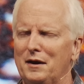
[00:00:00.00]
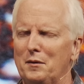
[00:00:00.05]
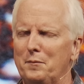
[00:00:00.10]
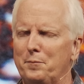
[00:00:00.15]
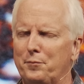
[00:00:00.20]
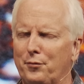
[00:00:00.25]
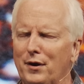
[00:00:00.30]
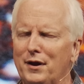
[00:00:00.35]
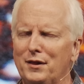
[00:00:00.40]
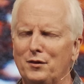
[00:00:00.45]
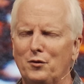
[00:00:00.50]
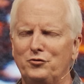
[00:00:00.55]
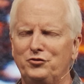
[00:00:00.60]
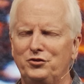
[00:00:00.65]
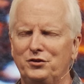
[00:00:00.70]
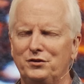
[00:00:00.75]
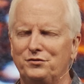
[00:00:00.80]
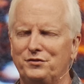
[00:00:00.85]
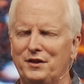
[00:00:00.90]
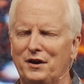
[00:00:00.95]
We pray, Lord
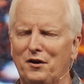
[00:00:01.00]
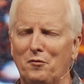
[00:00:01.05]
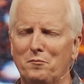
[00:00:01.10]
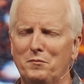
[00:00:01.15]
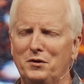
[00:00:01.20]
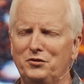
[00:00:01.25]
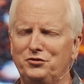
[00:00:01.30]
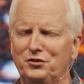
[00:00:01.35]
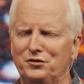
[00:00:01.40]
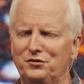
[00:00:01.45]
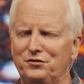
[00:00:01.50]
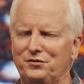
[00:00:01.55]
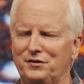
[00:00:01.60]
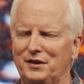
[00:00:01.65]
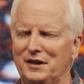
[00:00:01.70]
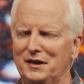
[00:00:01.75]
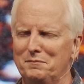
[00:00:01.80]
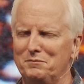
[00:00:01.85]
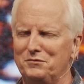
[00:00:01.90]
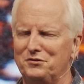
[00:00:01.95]
Jesus, that our missions
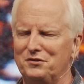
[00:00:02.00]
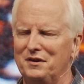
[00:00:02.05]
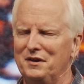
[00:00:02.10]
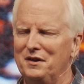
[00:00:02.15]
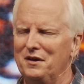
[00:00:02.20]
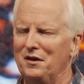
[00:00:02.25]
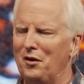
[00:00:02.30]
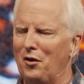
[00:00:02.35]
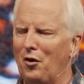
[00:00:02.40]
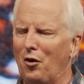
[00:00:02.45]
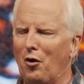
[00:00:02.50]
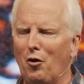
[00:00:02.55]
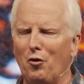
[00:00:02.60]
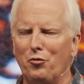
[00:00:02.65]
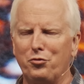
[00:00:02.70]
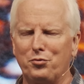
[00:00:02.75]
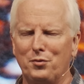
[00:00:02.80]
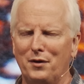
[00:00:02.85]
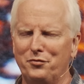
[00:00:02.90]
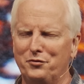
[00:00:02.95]
teams
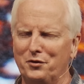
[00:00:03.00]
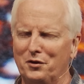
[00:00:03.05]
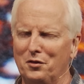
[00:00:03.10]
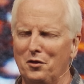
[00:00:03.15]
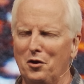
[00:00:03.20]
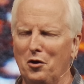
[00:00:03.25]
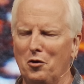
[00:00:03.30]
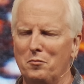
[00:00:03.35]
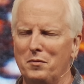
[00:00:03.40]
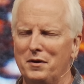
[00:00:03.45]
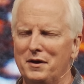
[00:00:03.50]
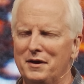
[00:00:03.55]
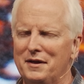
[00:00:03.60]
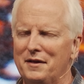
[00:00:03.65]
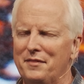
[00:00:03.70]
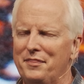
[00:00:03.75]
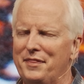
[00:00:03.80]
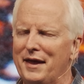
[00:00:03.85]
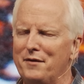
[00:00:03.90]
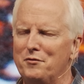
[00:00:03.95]
all throughout the globe,
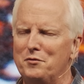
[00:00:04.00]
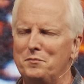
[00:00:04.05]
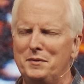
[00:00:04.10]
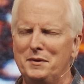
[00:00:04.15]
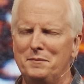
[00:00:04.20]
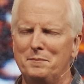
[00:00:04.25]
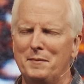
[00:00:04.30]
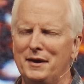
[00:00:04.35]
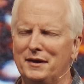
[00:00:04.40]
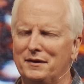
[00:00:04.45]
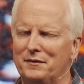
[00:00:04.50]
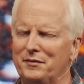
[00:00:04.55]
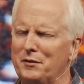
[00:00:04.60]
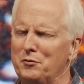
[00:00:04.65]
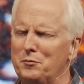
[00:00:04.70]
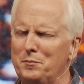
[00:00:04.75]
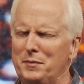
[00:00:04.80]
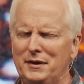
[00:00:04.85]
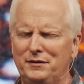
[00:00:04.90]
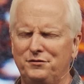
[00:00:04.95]
they would be, make, they
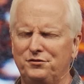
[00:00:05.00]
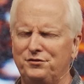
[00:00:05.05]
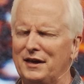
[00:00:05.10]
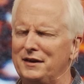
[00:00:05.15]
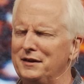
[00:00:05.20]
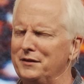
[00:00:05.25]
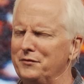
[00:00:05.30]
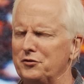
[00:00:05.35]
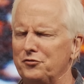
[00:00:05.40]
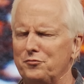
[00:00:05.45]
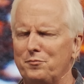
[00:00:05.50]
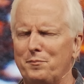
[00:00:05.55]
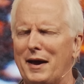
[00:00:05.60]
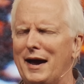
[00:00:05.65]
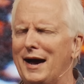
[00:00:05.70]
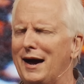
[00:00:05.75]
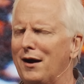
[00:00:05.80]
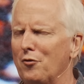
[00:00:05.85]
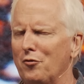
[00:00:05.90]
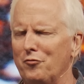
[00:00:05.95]
would be sending this
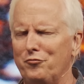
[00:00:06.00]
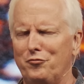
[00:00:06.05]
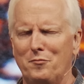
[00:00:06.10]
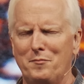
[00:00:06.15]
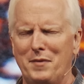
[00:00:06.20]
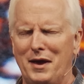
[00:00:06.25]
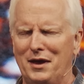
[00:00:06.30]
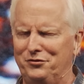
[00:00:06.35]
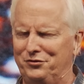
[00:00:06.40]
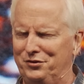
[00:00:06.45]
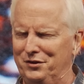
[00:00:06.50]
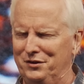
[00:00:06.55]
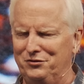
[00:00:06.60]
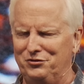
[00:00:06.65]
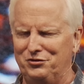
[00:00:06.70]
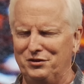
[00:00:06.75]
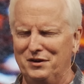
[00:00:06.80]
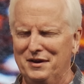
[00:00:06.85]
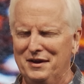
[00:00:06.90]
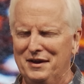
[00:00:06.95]
powerful
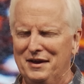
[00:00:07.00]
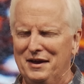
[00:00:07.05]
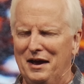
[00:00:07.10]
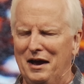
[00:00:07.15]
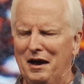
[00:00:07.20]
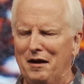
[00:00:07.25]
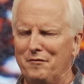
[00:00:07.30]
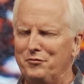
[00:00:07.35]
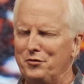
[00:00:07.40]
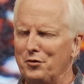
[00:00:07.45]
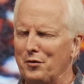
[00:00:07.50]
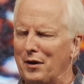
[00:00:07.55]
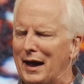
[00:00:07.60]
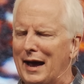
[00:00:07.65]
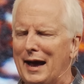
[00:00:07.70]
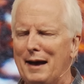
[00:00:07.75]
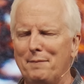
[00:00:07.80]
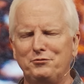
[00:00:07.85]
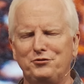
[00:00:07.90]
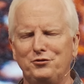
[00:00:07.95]
message of your
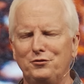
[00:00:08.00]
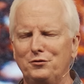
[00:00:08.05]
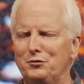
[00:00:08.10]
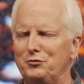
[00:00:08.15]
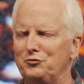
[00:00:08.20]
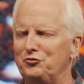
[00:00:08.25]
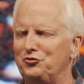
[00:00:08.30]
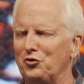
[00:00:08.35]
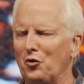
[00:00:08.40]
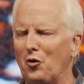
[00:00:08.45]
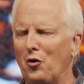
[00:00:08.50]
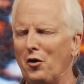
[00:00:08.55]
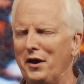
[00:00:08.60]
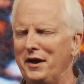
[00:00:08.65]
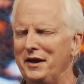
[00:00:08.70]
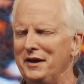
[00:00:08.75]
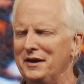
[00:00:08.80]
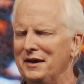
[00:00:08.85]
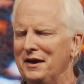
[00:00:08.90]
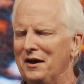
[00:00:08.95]
absolute
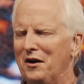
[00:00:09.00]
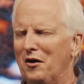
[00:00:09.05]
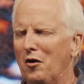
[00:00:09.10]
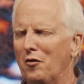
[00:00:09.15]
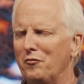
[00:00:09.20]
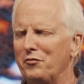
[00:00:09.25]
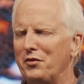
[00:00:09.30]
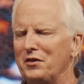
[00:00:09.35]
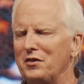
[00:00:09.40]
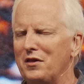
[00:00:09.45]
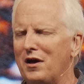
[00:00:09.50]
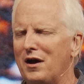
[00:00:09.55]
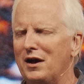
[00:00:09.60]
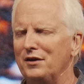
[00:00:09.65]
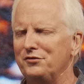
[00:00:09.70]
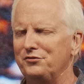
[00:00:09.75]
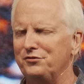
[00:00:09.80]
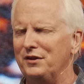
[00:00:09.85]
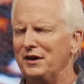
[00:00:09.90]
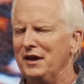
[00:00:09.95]
joy over the
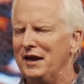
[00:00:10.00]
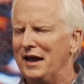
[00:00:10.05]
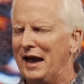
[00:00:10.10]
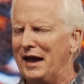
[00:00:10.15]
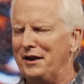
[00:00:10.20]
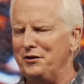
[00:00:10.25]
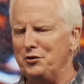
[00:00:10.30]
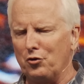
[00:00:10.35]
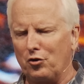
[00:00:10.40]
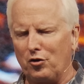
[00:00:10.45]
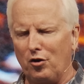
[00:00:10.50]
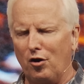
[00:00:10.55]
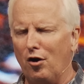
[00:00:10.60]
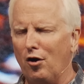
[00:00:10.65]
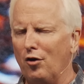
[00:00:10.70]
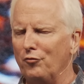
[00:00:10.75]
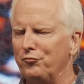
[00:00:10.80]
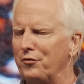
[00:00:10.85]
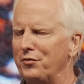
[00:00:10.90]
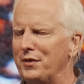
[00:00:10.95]
lost and your
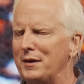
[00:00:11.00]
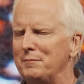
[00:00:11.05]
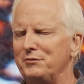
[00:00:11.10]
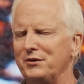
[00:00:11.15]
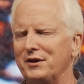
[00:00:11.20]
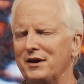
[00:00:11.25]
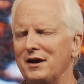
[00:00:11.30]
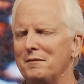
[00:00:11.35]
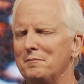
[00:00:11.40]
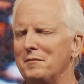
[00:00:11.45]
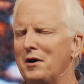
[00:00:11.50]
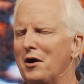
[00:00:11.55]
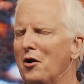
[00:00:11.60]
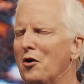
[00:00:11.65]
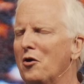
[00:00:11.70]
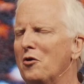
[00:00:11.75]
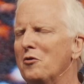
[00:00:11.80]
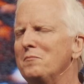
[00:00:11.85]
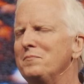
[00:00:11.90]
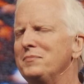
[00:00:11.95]
call for them to come
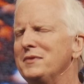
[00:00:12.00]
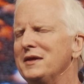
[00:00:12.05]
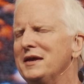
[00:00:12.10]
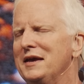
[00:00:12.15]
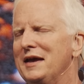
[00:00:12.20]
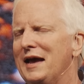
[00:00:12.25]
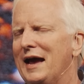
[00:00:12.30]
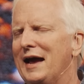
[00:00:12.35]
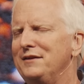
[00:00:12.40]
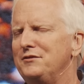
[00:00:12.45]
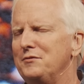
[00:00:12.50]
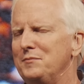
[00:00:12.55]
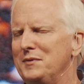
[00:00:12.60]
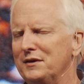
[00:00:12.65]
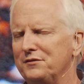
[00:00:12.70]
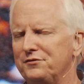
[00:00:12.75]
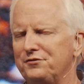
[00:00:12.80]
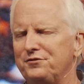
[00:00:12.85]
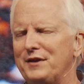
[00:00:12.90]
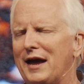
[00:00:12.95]
home and to be
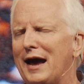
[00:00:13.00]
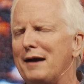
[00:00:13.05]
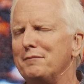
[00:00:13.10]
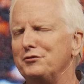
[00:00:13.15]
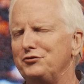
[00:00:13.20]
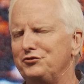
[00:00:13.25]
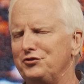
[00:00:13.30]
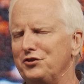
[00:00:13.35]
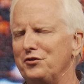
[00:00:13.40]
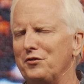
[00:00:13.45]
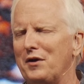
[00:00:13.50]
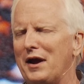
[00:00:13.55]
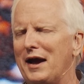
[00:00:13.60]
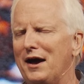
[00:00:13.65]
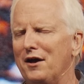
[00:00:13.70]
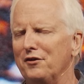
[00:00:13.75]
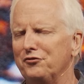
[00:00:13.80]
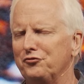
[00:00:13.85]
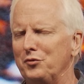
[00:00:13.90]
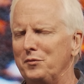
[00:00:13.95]
established in your
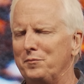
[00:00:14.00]
house.